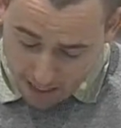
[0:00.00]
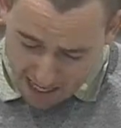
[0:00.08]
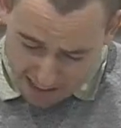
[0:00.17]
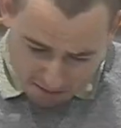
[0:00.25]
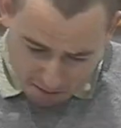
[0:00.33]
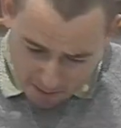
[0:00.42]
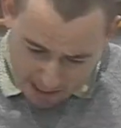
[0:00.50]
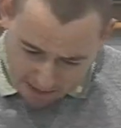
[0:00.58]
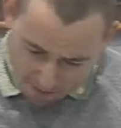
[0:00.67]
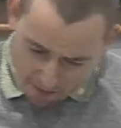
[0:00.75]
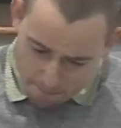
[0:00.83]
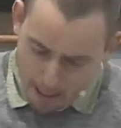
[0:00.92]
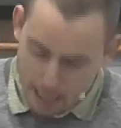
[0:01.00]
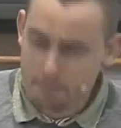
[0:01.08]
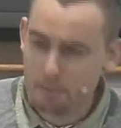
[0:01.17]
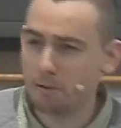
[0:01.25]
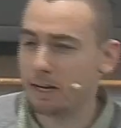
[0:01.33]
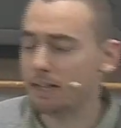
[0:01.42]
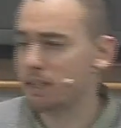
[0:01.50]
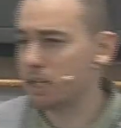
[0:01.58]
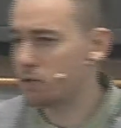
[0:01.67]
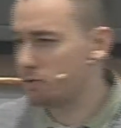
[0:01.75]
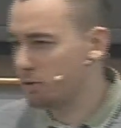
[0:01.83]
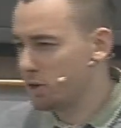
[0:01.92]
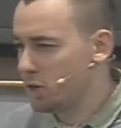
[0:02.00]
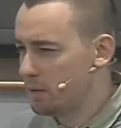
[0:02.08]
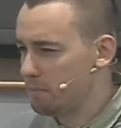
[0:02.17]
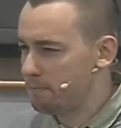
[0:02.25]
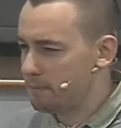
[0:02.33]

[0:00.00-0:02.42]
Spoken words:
And there will be different people in this room